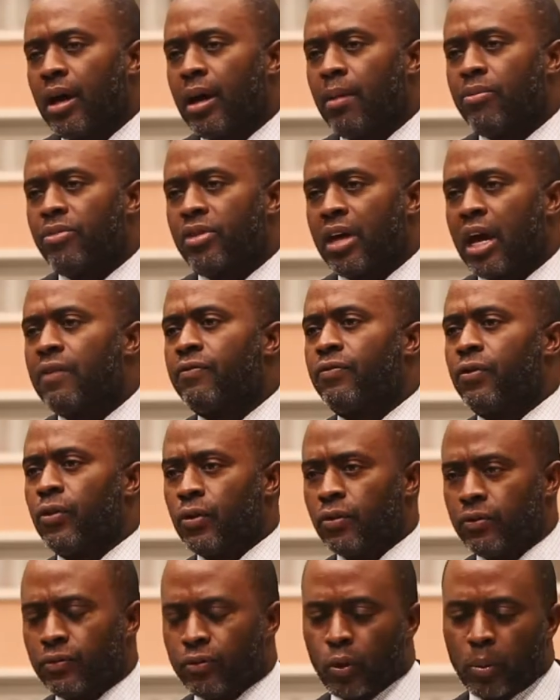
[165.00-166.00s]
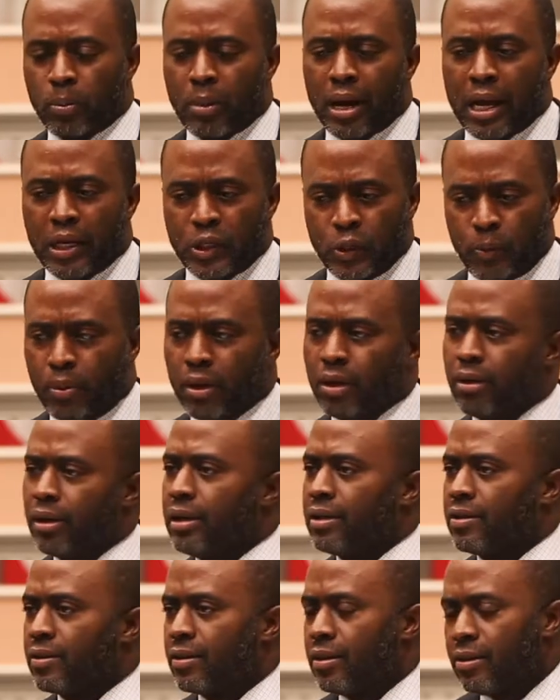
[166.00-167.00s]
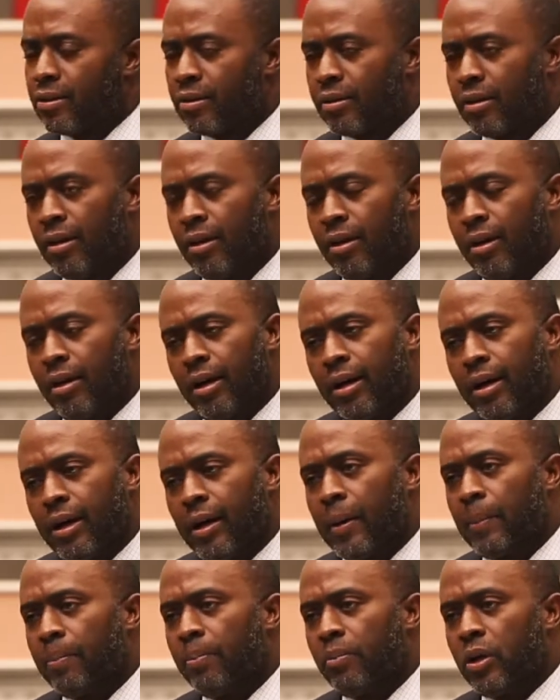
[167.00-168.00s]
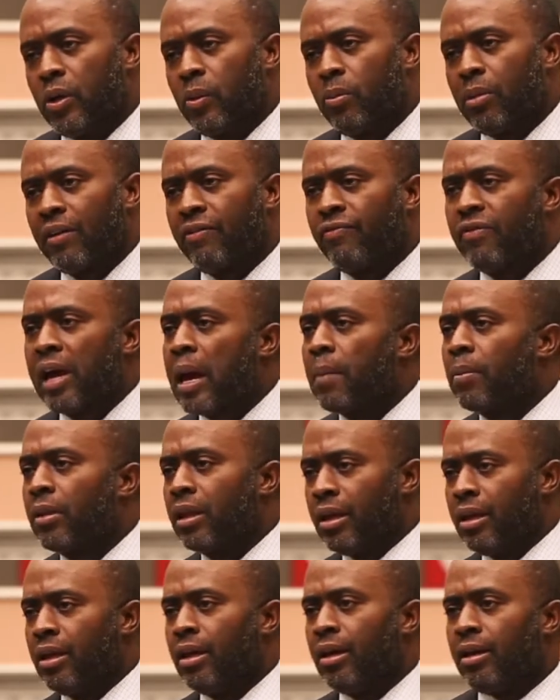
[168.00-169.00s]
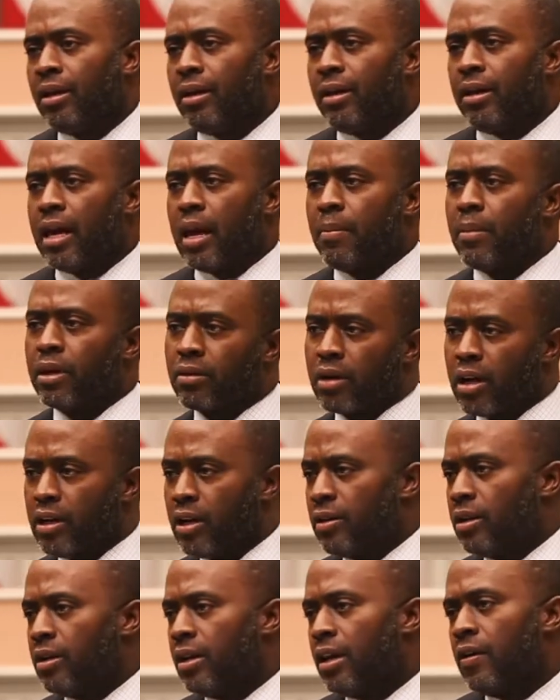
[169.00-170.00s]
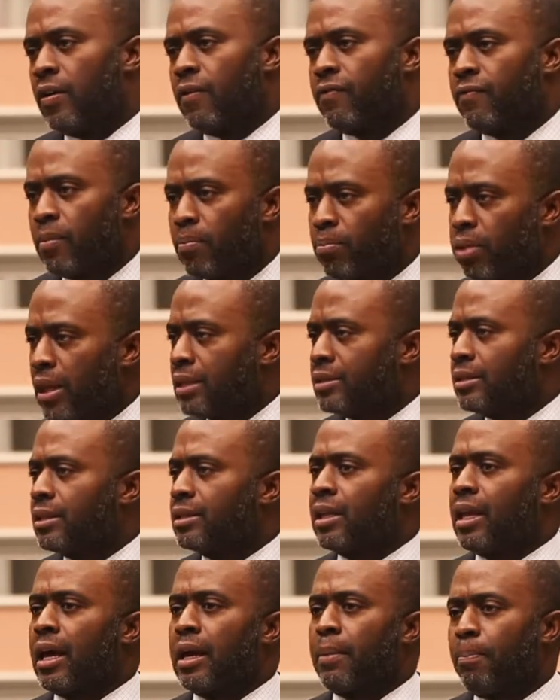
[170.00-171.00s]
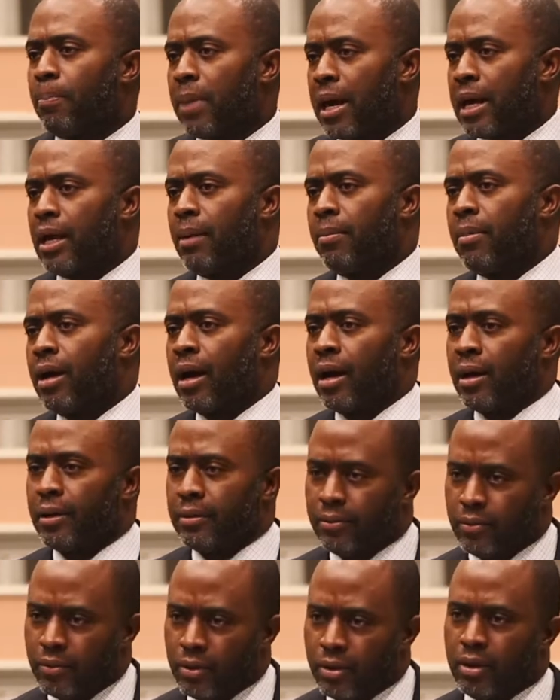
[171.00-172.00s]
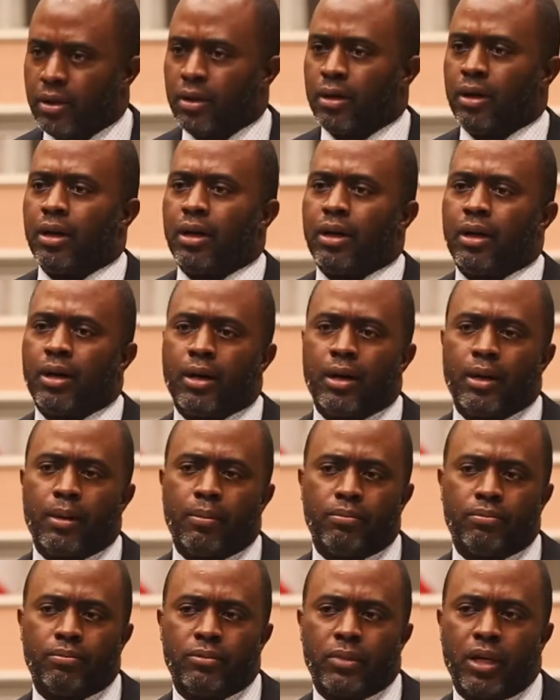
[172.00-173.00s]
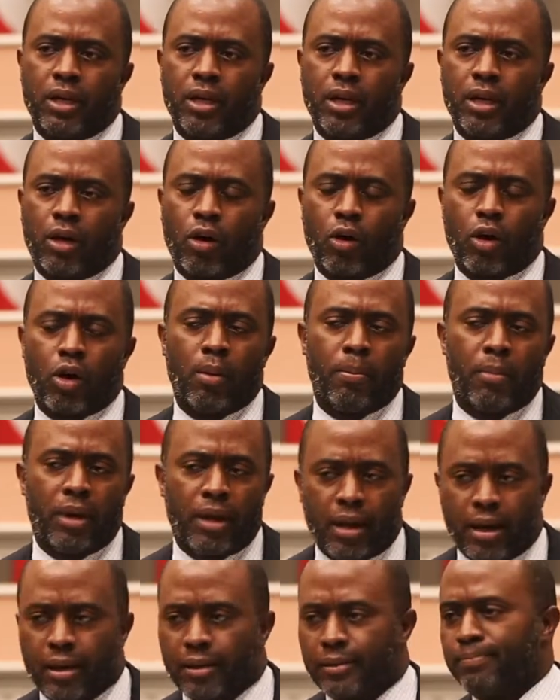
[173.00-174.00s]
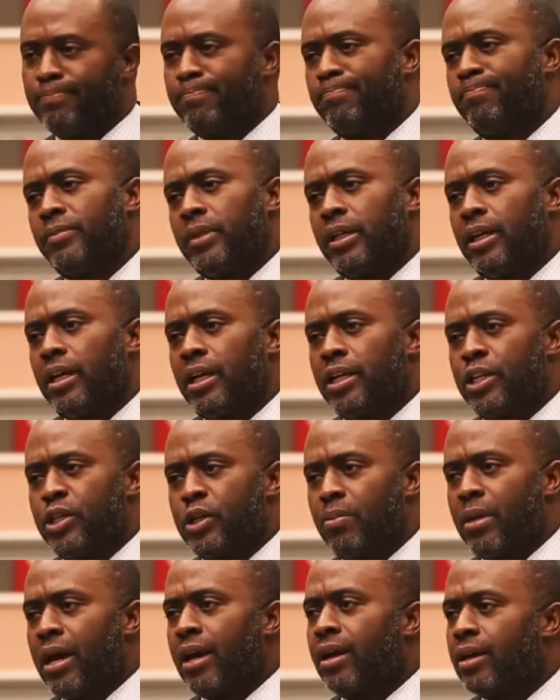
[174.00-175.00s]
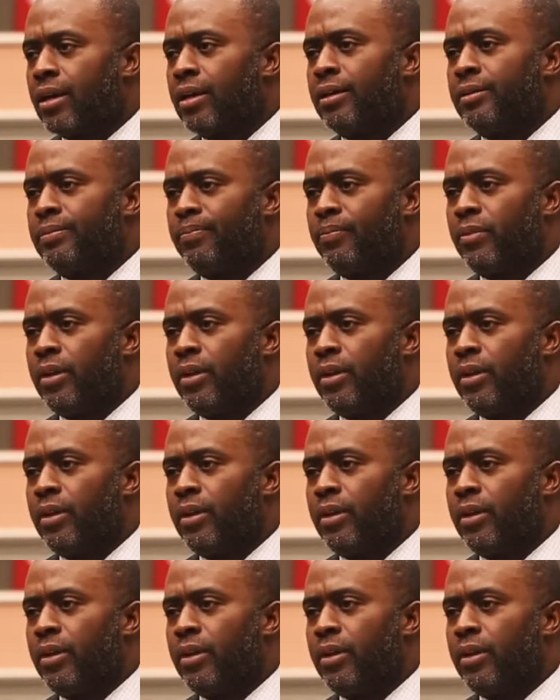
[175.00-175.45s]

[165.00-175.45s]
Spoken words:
I'm thankful for my experiences. My family emigrated here from places like Panama, in Colombia, in Jamaica,